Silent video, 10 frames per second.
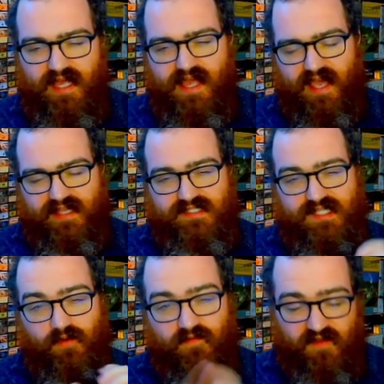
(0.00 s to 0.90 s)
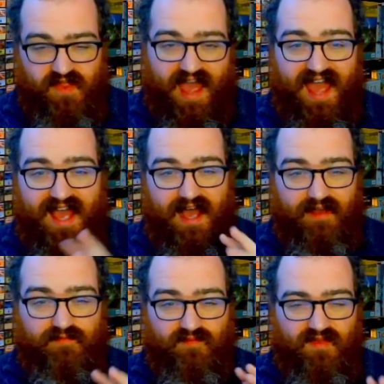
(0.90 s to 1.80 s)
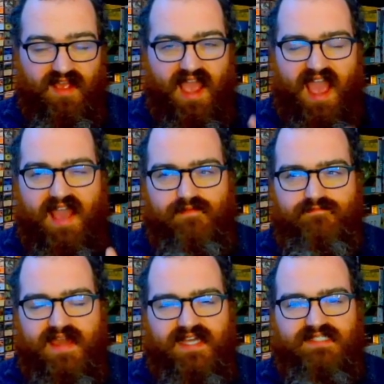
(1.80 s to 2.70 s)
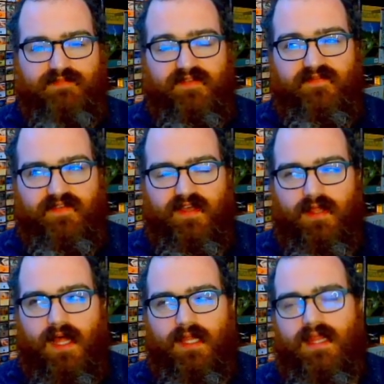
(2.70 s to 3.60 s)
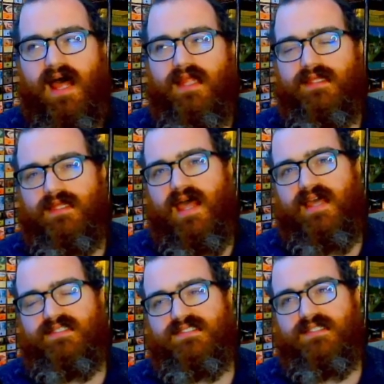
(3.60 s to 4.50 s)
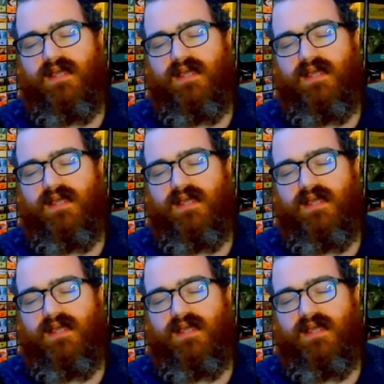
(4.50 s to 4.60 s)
And so for that, it makes me feel a lot less